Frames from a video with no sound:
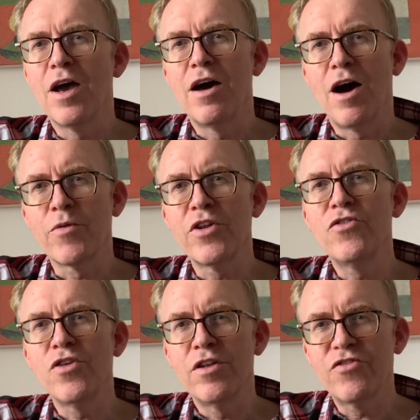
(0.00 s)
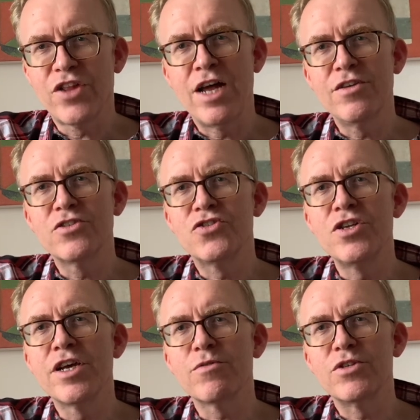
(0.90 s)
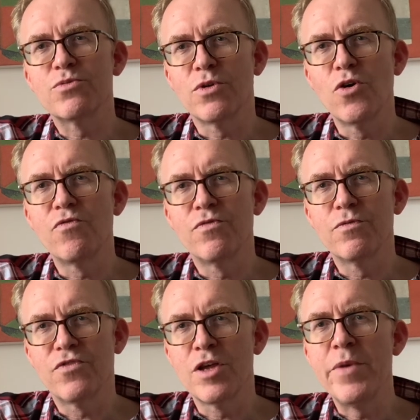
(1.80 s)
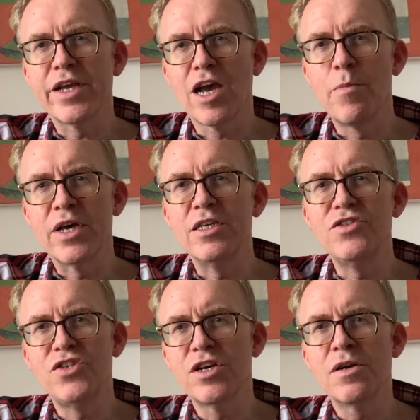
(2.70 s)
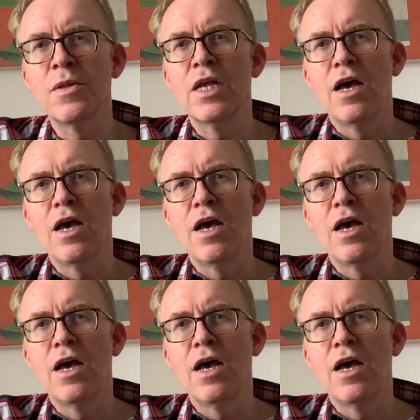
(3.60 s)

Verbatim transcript: going to do it in standard tuning, which will hopefully make it a bit easier,